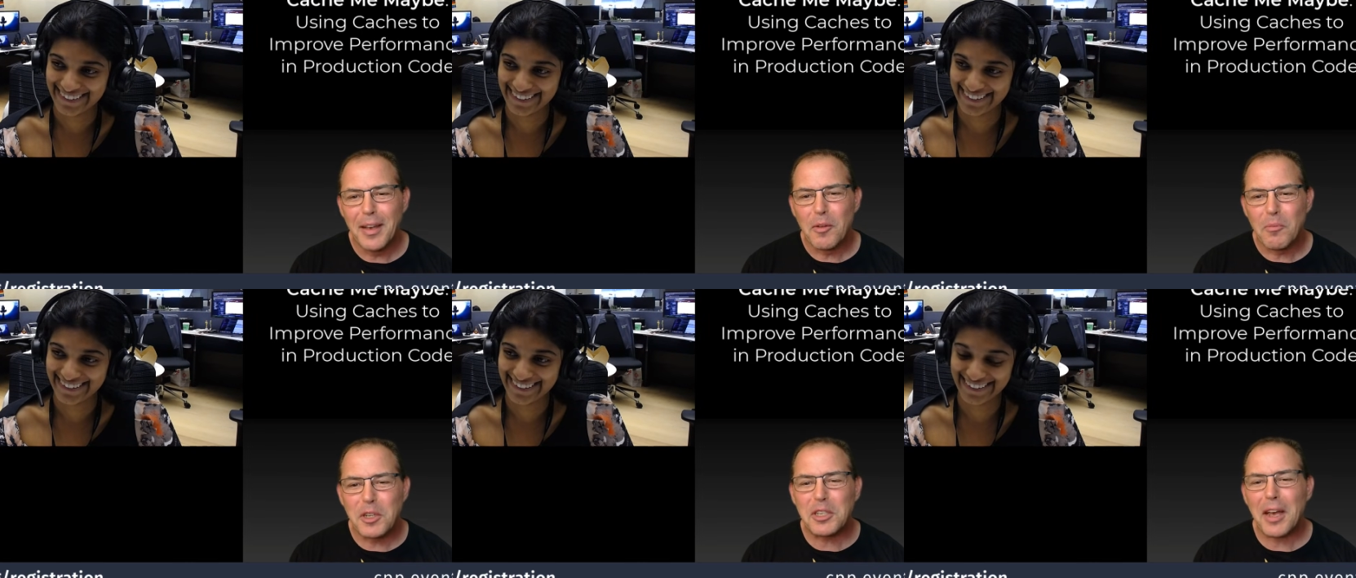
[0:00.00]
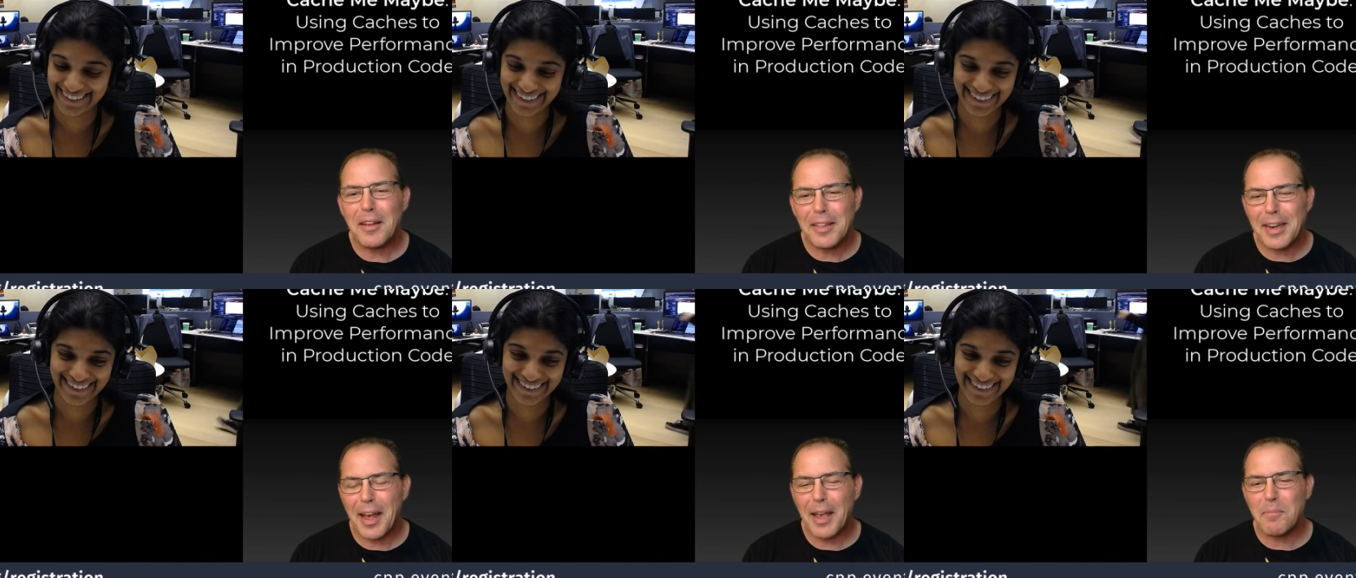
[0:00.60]
Speaker 1: Michelle and
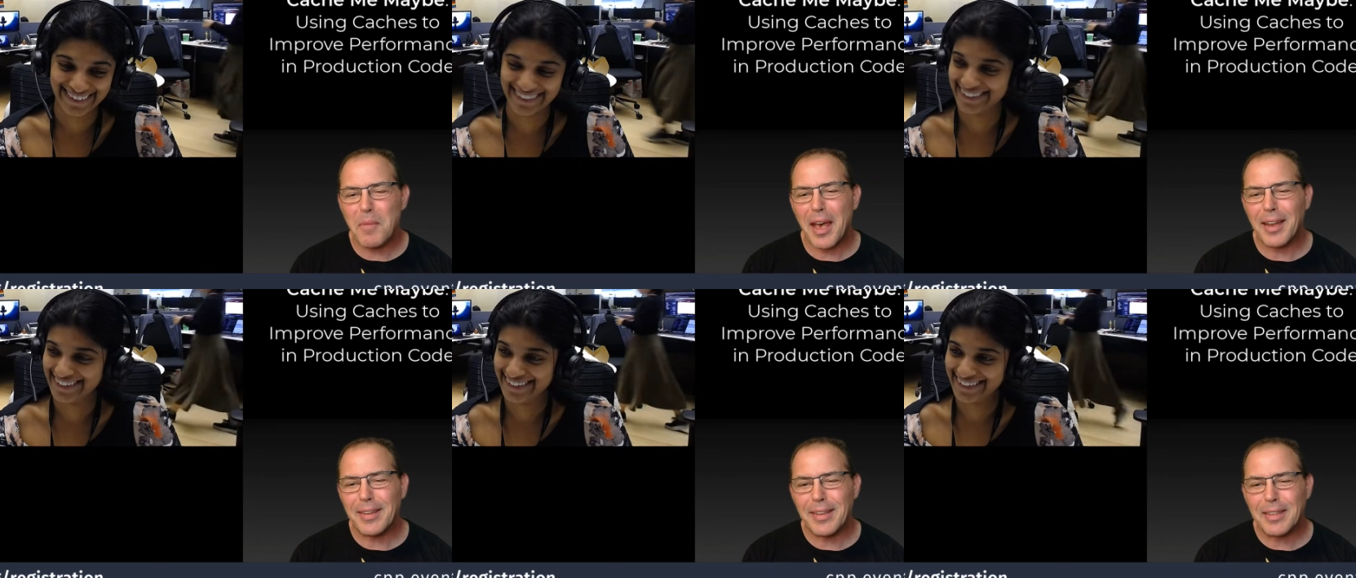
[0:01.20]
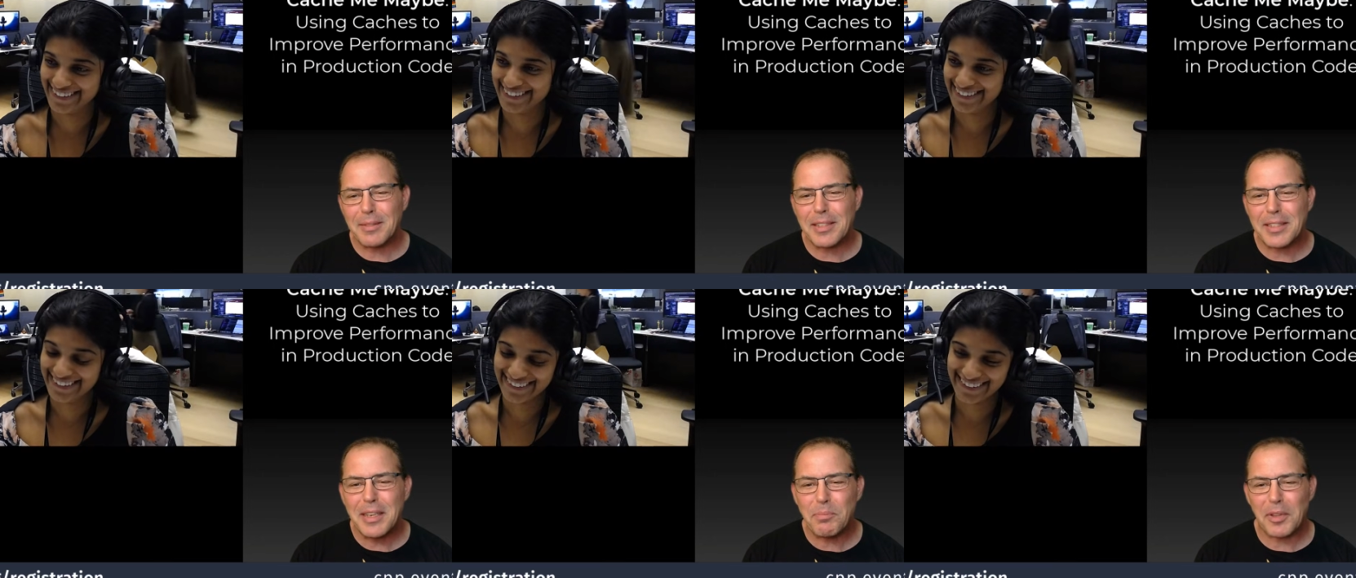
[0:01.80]
I met at
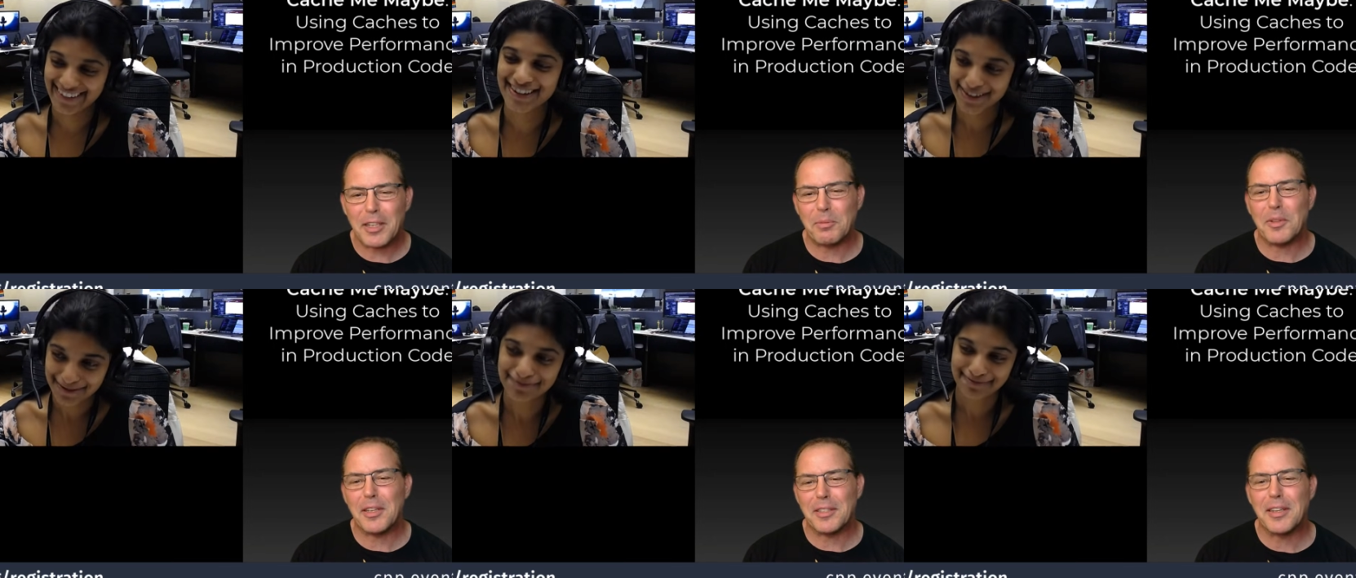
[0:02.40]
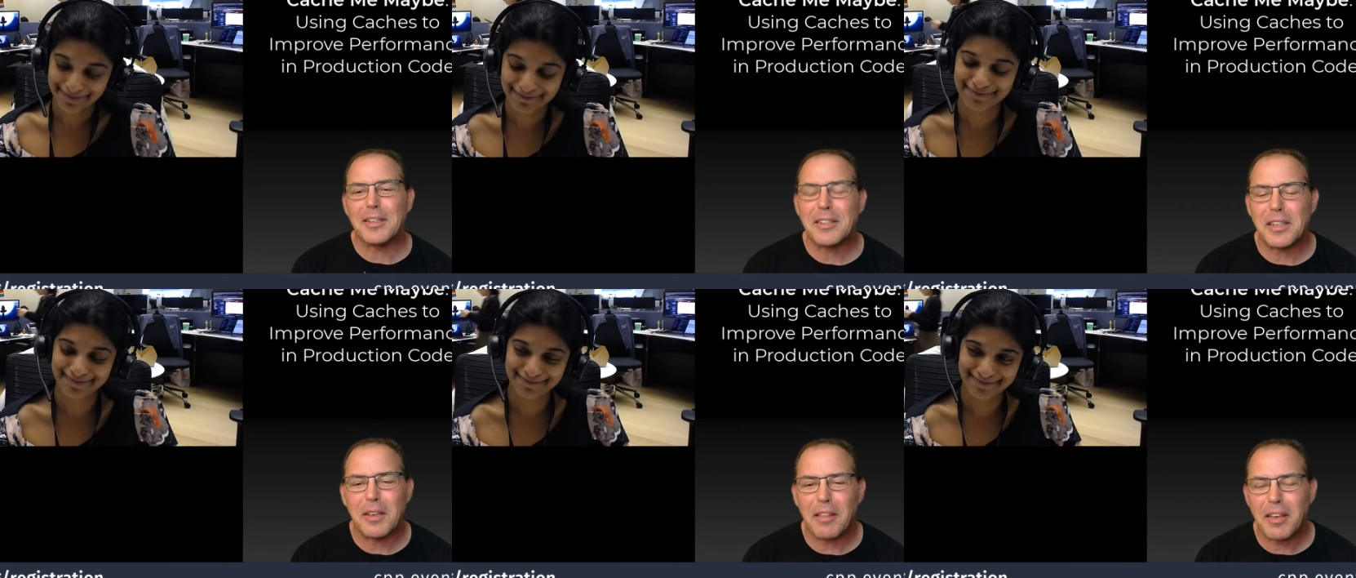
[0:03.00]
C on C.
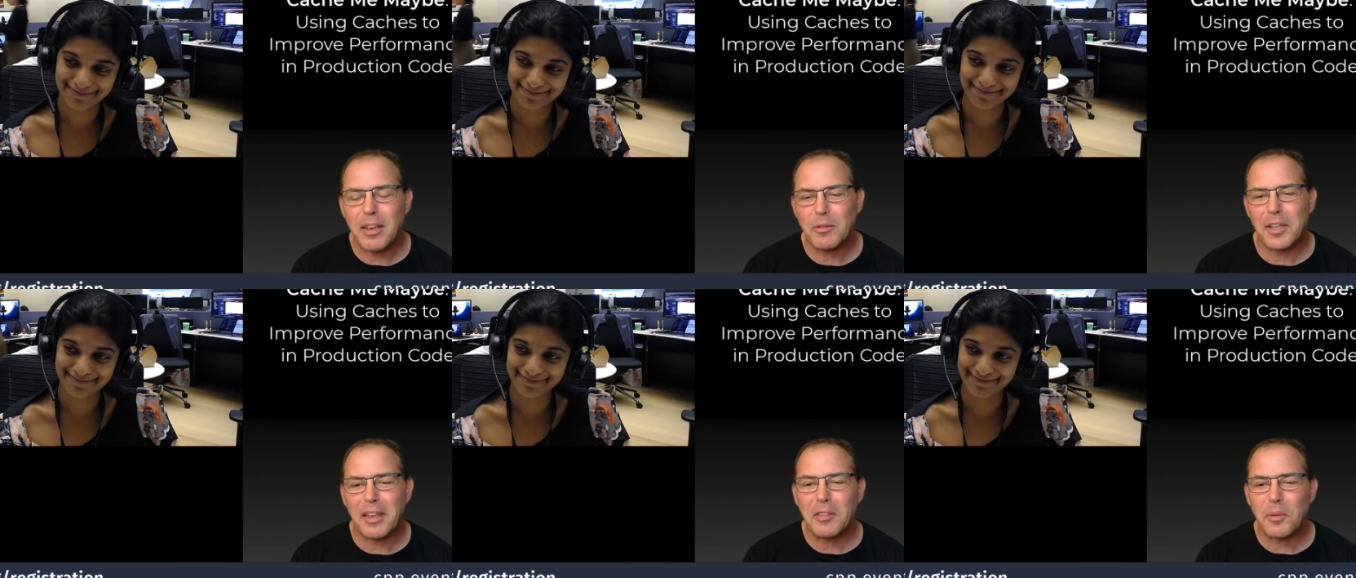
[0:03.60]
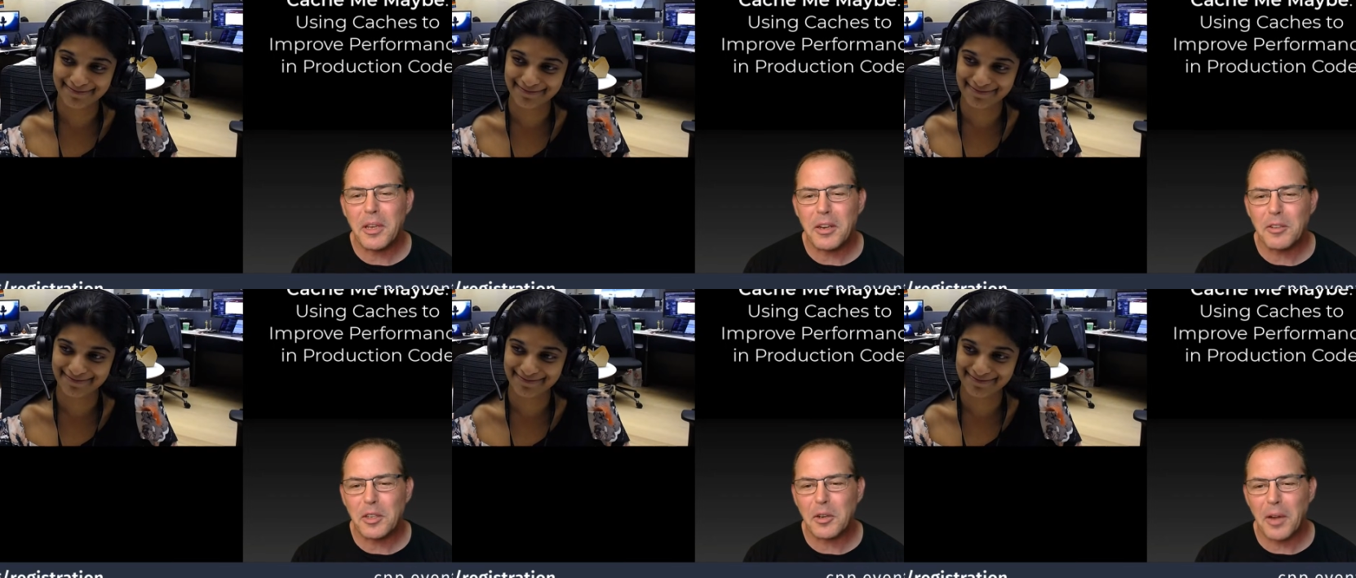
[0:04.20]
I think it was like three years
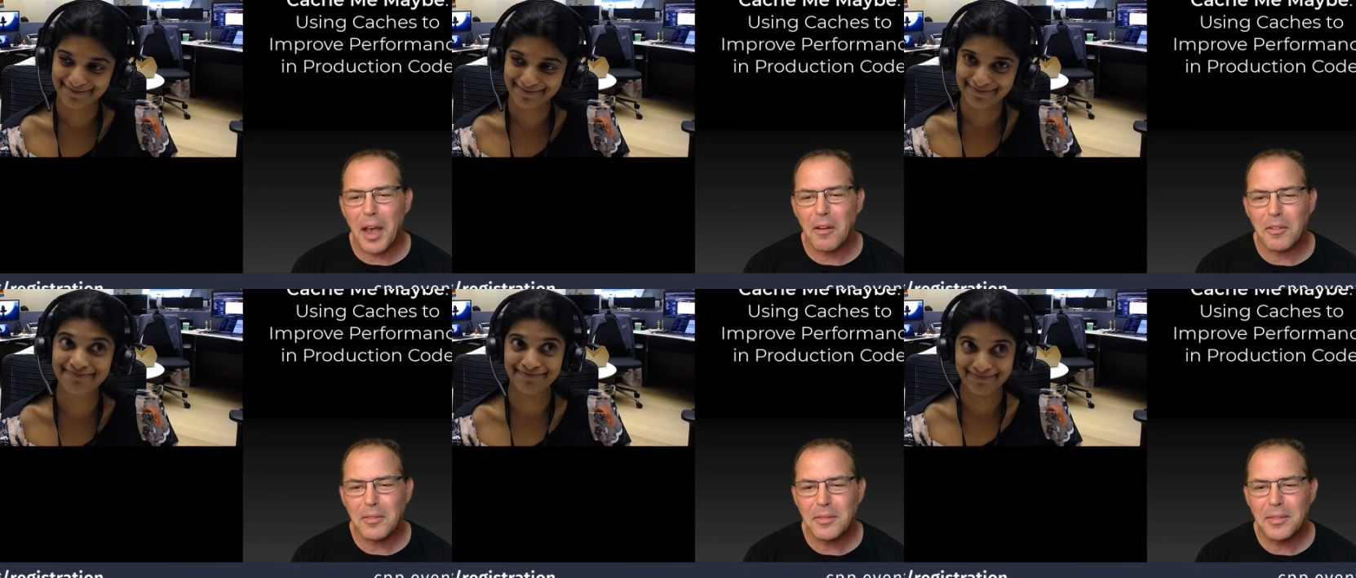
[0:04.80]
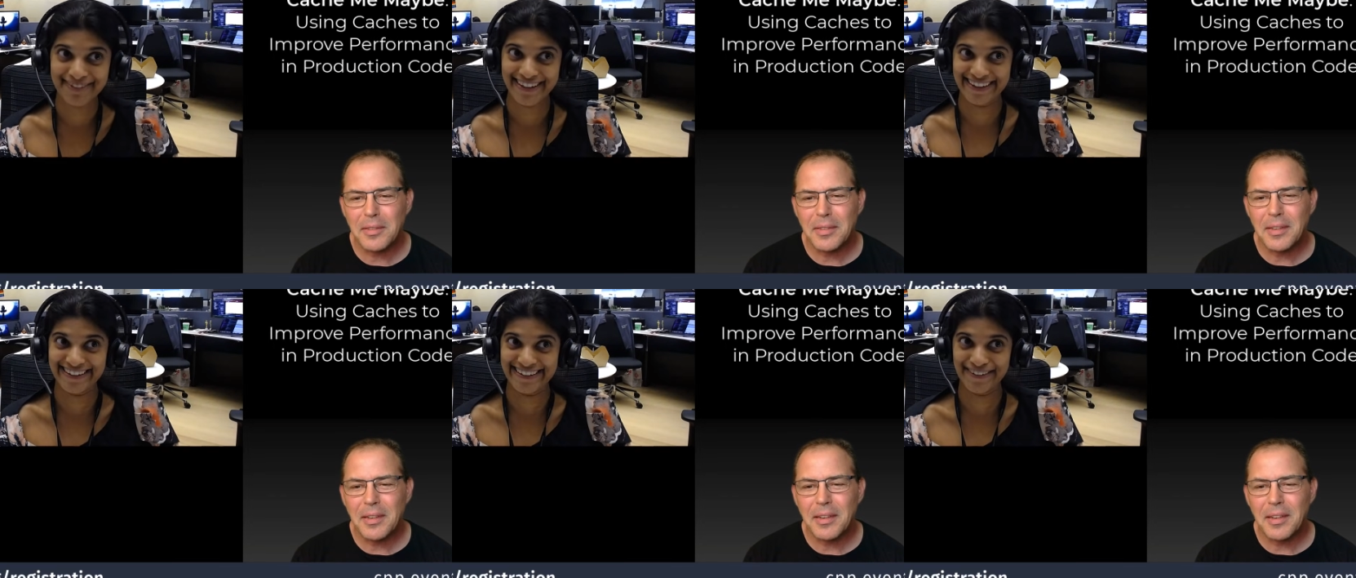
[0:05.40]
ago now.
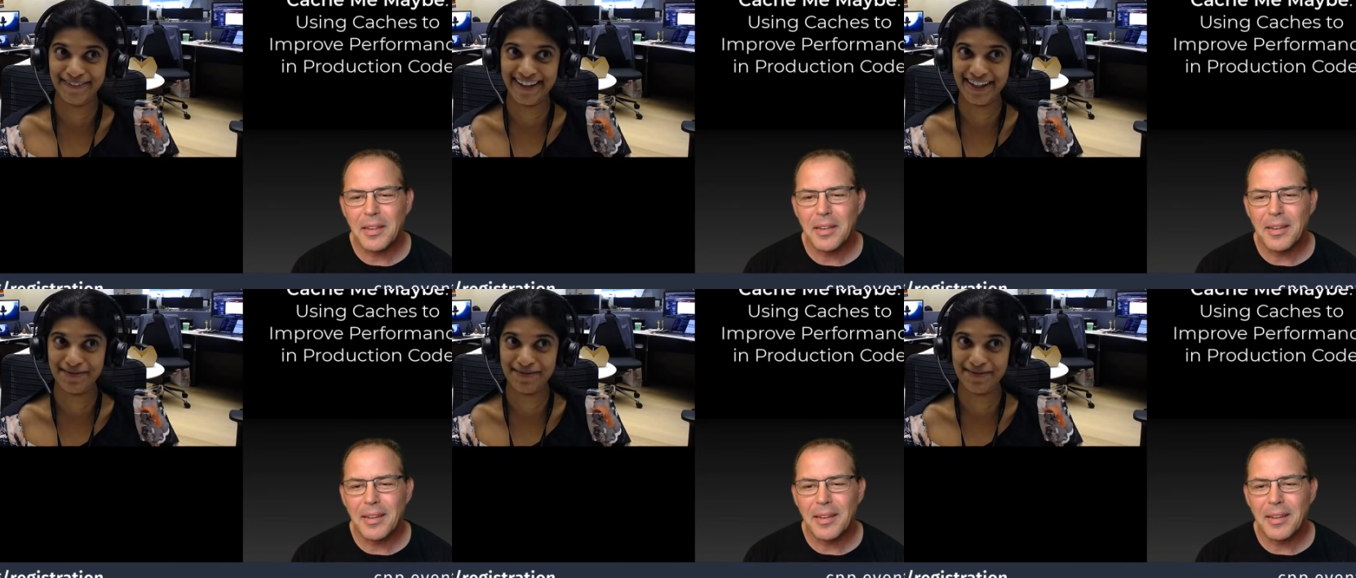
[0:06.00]
Speaker 2: Yeah, a while